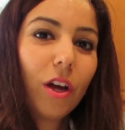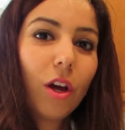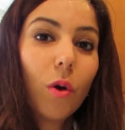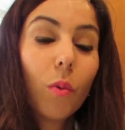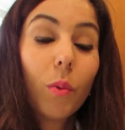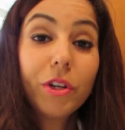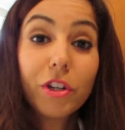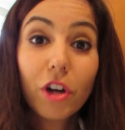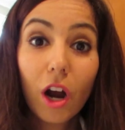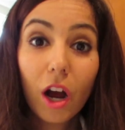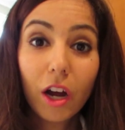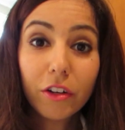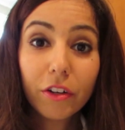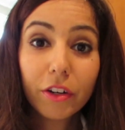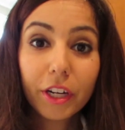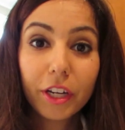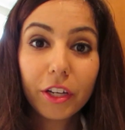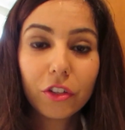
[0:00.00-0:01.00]
when you're
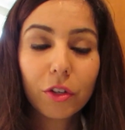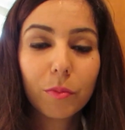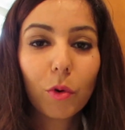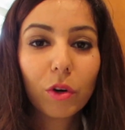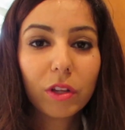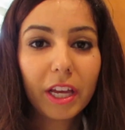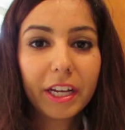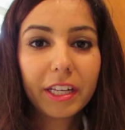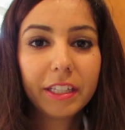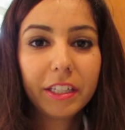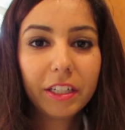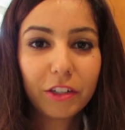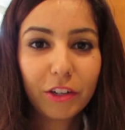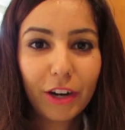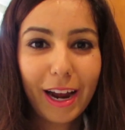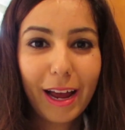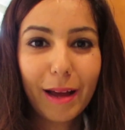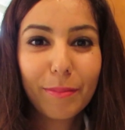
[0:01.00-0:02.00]
hungry you're more likely to
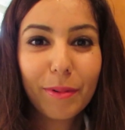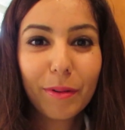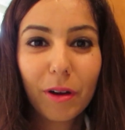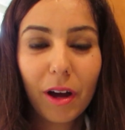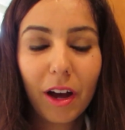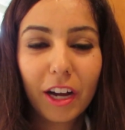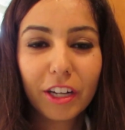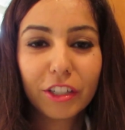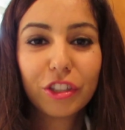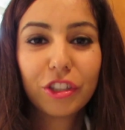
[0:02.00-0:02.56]
grab